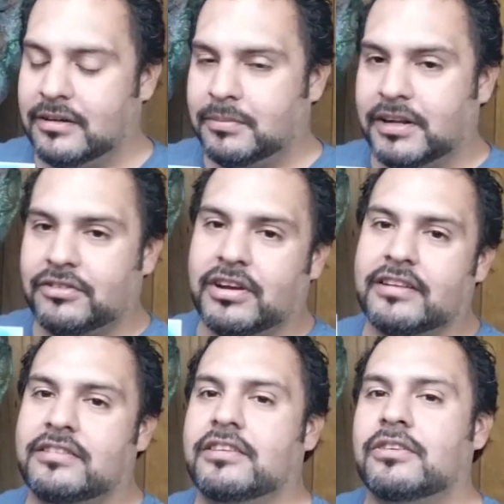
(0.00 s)

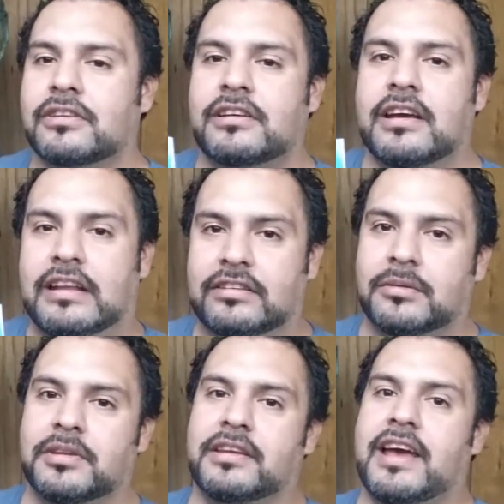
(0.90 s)
Bloodshot's still getting
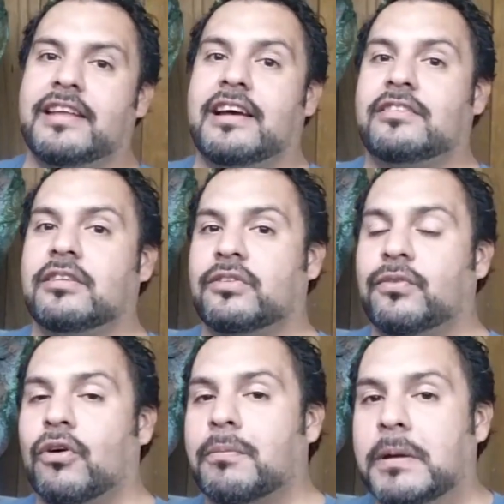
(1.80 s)
some of the nanites. There's
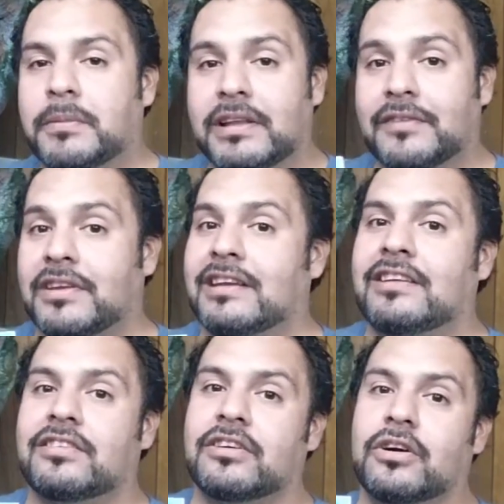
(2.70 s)
4 people left that he
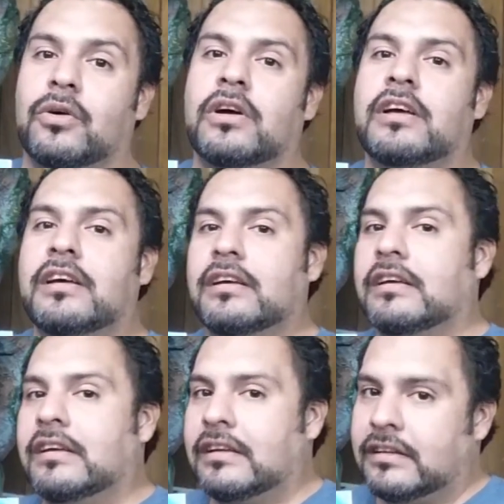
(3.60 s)
needs to go
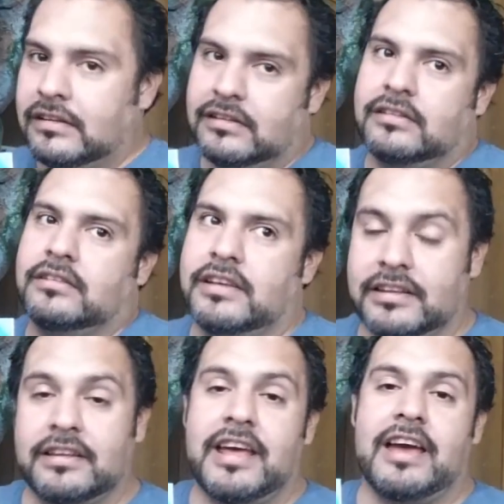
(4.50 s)

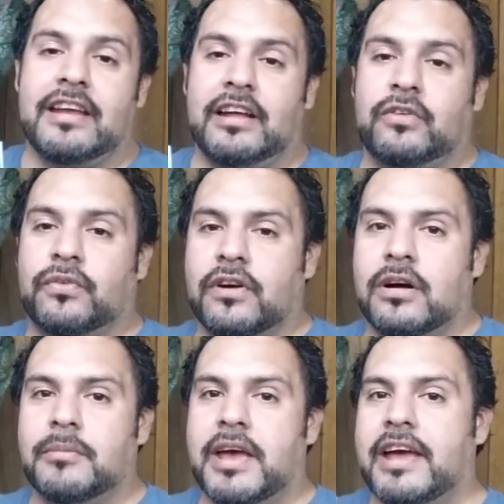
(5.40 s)
get the nanites
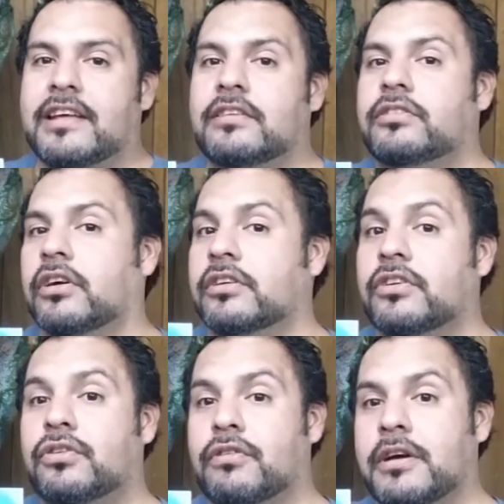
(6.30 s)
from, and he
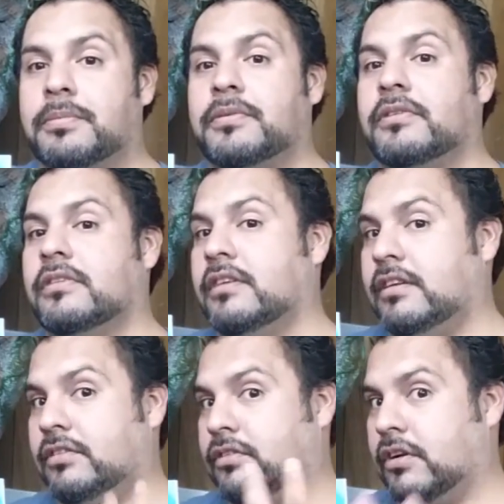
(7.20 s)
started to trip.
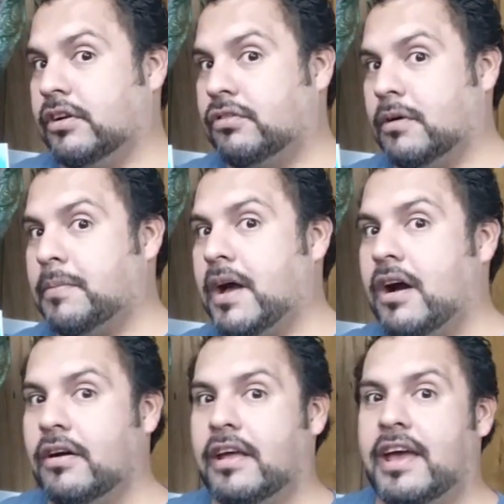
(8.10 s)
he's starting to trip
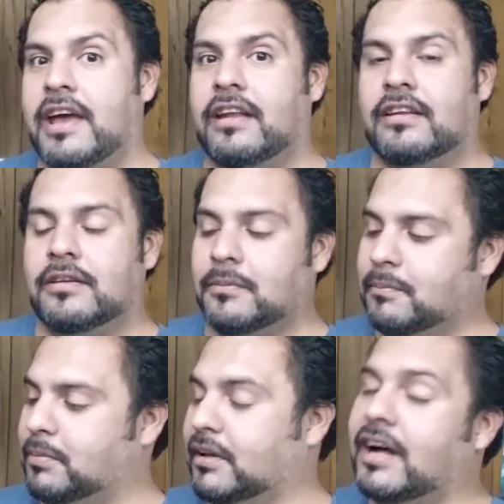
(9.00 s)
out, and
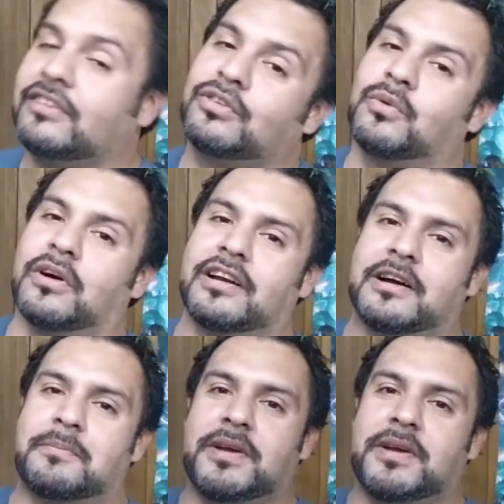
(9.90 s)
Bloodsquirt